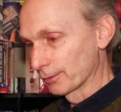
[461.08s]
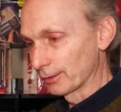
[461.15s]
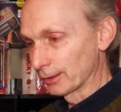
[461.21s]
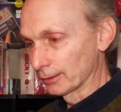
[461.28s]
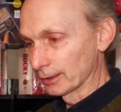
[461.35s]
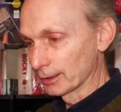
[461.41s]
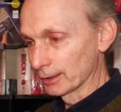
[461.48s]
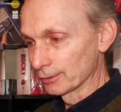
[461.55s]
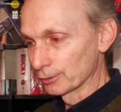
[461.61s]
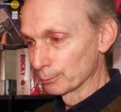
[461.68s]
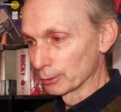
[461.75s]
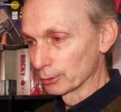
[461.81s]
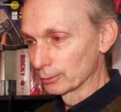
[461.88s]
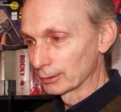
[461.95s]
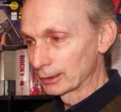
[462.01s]
think that is a
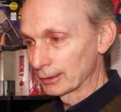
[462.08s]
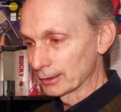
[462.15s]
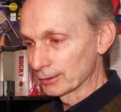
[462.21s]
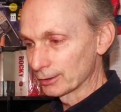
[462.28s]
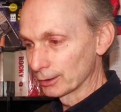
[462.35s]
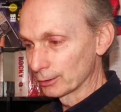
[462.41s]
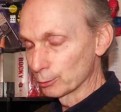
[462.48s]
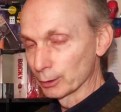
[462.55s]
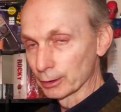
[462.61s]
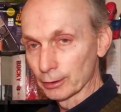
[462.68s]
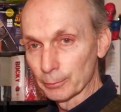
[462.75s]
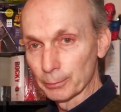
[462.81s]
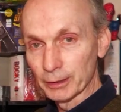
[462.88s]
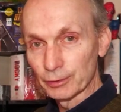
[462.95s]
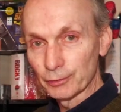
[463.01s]
modern classic, one of
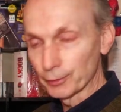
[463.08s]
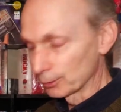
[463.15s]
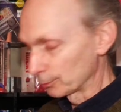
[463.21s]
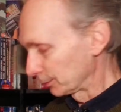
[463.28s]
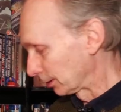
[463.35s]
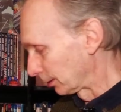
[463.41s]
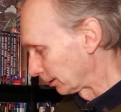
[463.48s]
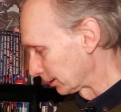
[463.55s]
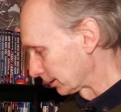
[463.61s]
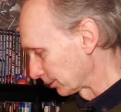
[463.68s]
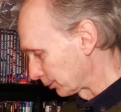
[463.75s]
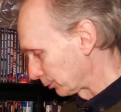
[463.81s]
the best films of the last